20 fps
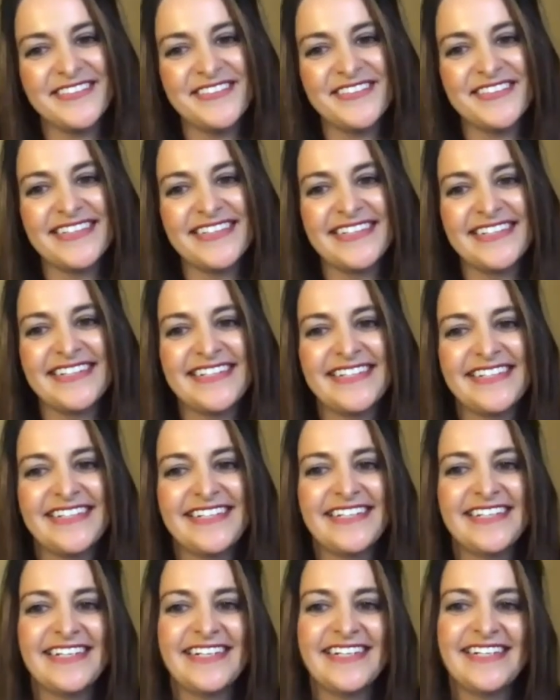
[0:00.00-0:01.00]

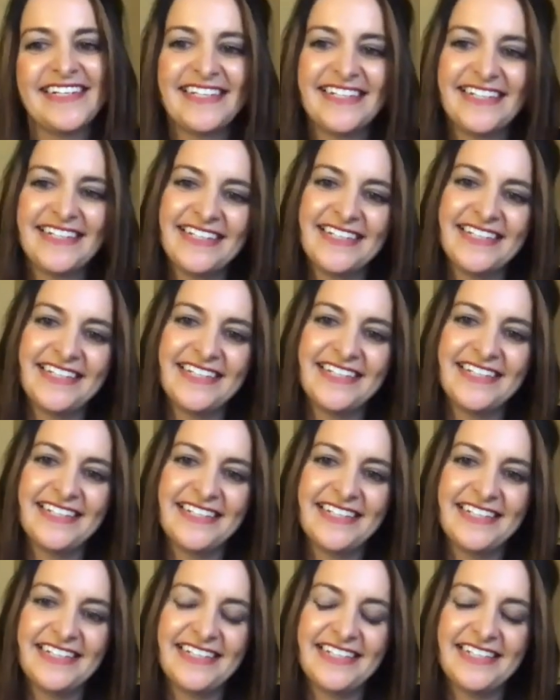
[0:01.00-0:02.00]

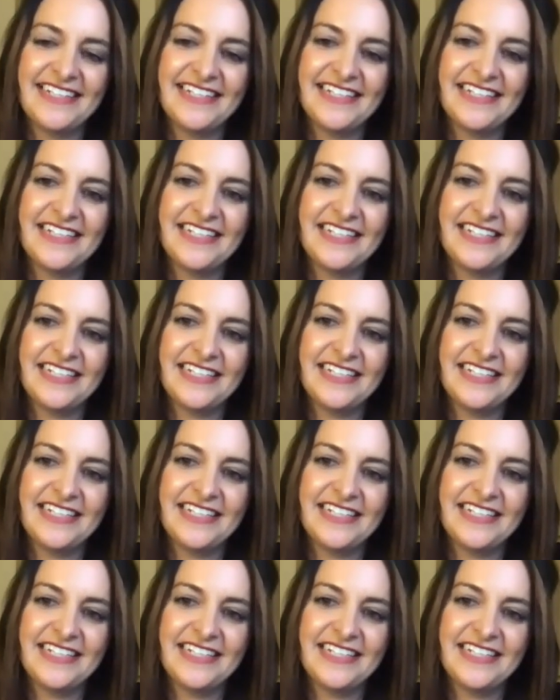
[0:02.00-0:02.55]
The person shown says nothing.